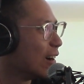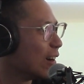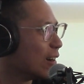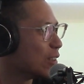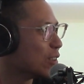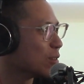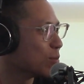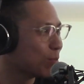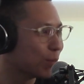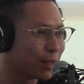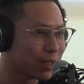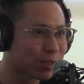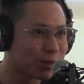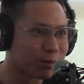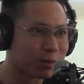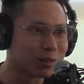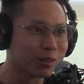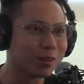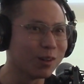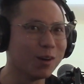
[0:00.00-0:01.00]
our splits
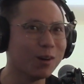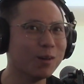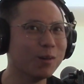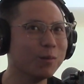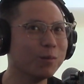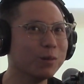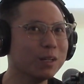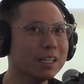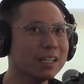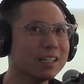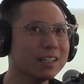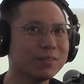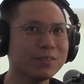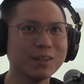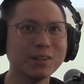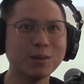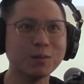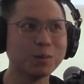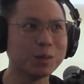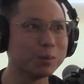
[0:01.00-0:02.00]
were low. We didn't even
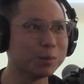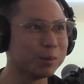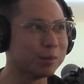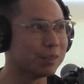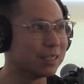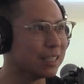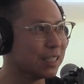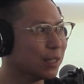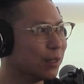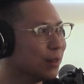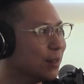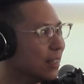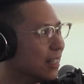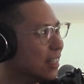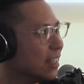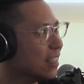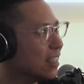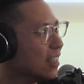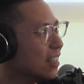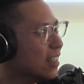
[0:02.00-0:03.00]
know what we were
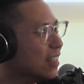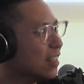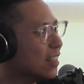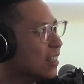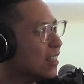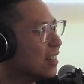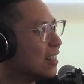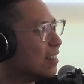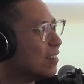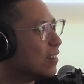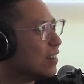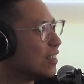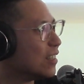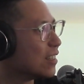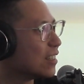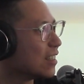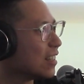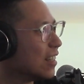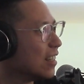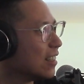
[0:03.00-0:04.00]
doing. We were
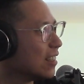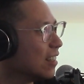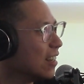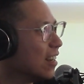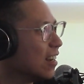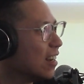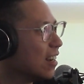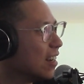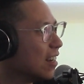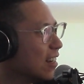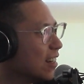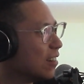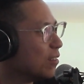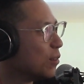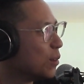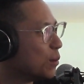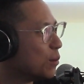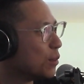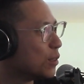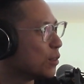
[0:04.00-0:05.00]
just like, yeah,
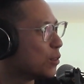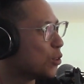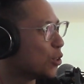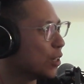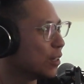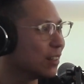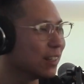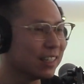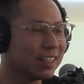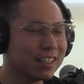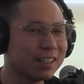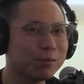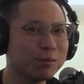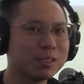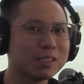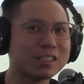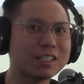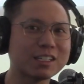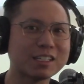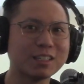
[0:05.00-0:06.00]
we were like, it
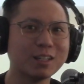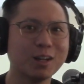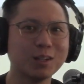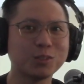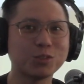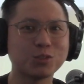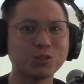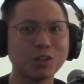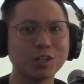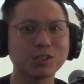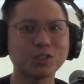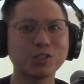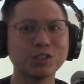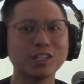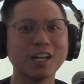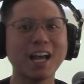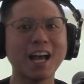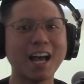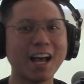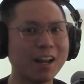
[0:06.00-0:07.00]
was just not structured
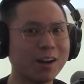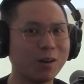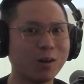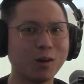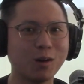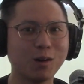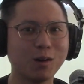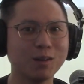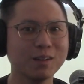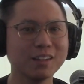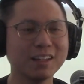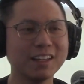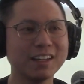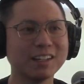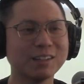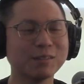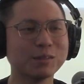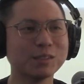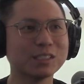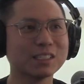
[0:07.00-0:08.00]
at all. And
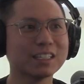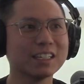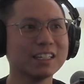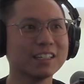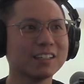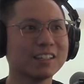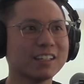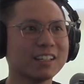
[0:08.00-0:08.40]
it was like,